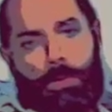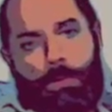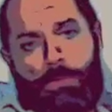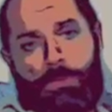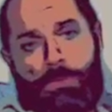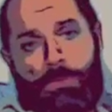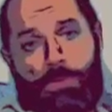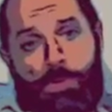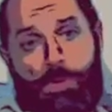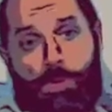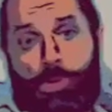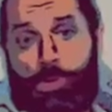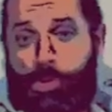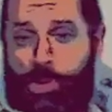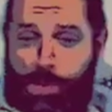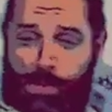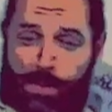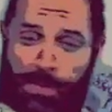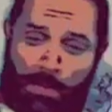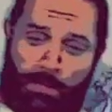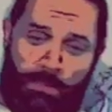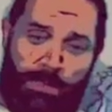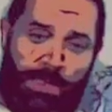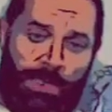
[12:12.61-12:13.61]
students
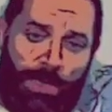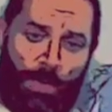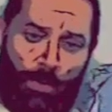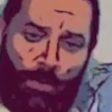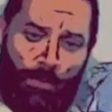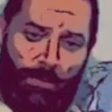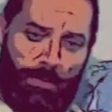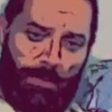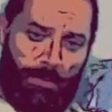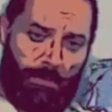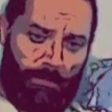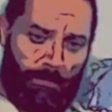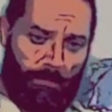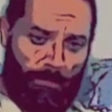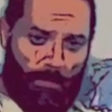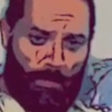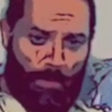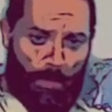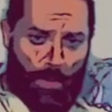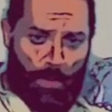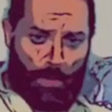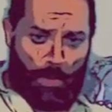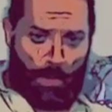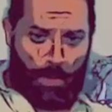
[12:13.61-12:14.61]
themselves,
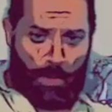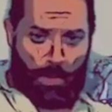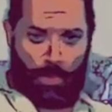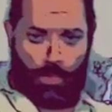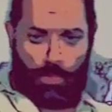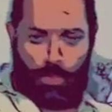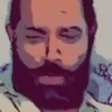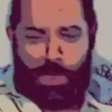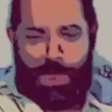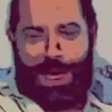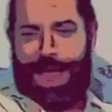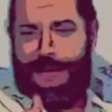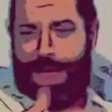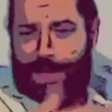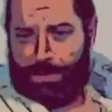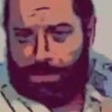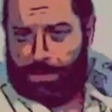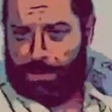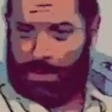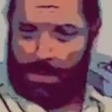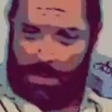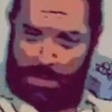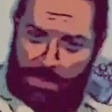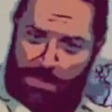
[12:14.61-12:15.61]
could react
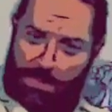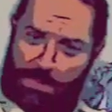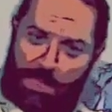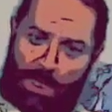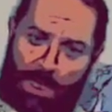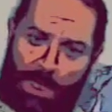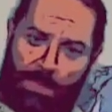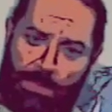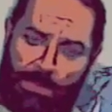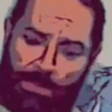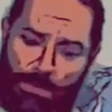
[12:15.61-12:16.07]
against that